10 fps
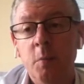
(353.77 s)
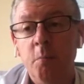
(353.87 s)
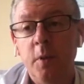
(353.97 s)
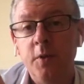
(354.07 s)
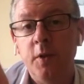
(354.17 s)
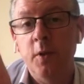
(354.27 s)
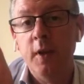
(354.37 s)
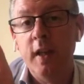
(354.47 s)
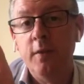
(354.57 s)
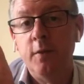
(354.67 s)
but you're
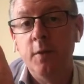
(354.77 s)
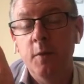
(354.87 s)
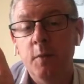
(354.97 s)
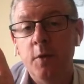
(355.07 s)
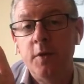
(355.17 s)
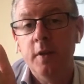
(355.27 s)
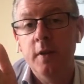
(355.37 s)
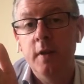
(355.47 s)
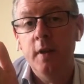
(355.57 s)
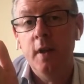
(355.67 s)
going in through emotion
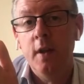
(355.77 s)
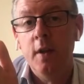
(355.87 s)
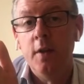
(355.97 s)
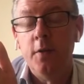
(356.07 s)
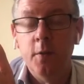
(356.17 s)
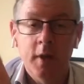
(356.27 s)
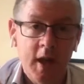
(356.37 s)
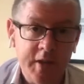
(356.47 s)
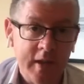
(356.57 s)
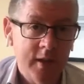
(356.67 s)
through a
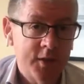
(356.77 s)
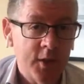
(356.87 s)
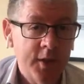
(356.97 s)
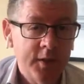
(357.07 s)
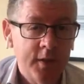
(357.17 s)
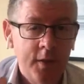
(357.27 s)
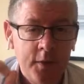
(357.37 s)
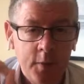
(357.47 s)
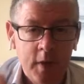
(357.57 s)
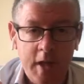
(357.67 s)
logical choice,
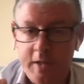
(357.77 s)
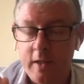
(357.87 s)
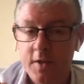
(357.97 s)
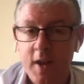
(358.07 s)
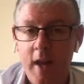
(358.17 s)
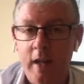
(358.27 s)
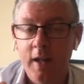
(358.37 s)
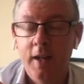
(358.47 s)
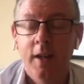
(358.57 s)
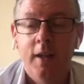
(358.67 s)
through a logical channel.
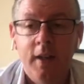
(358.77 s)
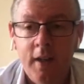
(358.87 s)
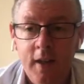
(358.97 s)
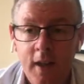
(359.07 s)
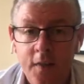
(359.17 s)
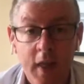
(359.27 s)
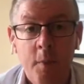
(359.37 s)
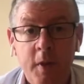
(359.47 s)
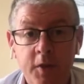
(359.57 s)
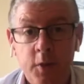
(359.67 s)
That
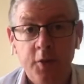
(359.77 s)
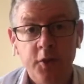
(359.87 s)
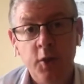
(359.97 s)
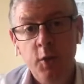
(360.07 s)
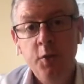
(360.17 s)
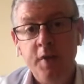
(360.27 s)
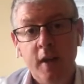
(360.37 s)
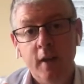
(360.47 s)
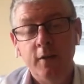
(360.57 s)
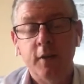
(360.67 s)
means you're
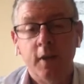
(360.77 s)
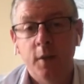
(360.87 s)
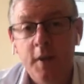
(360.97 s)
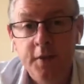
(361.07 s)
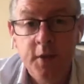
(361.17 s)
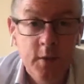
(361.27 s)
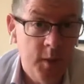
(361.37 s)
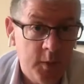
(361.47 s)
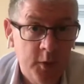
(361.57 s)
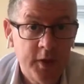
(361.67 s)
choosing to go into
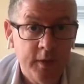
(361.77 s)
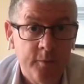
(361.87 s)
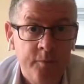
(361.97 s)
emotion.